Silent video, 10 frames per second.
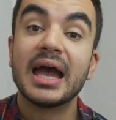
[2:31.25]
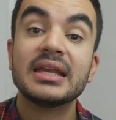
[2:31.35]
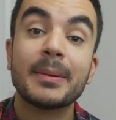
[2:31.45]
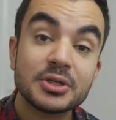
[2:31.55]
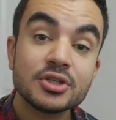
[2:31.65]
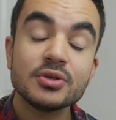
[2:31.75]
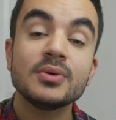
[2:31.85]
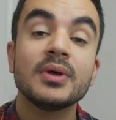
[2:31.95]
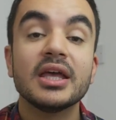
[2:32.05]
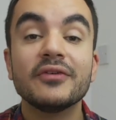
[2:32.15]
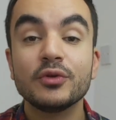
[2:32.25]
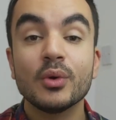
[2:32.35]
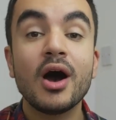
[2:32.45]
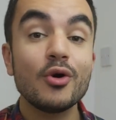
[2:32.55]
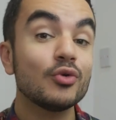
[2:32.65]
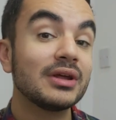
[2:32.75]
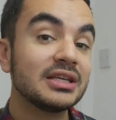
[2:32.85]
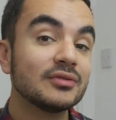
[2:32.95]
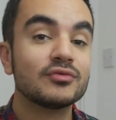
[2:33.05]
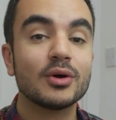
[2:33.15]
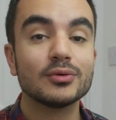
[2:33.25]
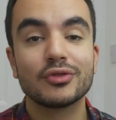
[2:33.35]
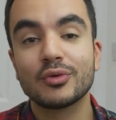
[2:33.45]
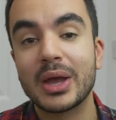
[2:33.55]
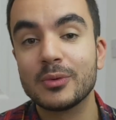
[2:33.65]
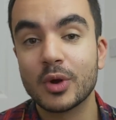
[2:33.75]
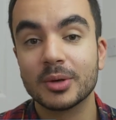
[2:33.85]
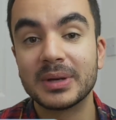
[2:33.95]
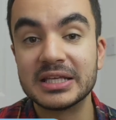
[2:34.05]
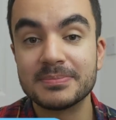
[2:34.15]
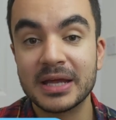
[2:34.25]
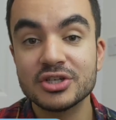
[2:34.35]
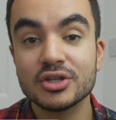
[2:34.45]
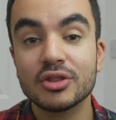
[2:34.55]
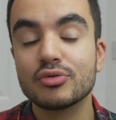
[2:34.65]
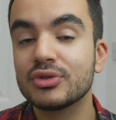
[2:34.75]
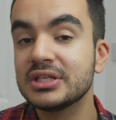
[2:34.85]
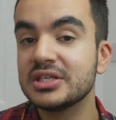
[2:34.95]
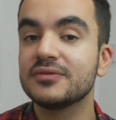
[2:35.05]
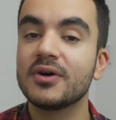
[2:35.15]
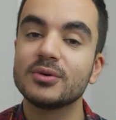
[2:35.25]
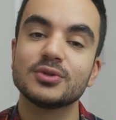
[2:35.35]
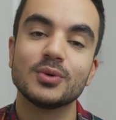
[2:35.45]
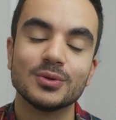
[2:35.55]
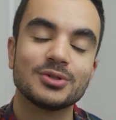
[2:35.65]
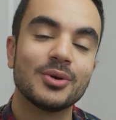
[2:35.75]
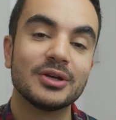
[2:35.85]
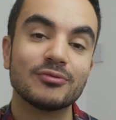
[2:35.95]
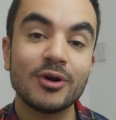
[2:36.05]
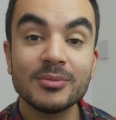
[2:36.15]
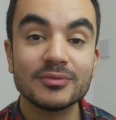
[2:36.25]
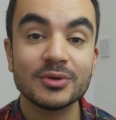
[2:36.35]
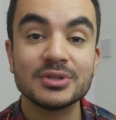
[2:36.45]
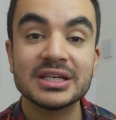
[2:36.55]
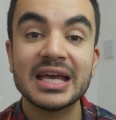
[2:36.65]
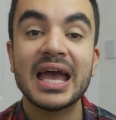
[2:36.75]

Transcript: And number two, if you are already enrolled through a workplace pension through the default auto-enrollment route,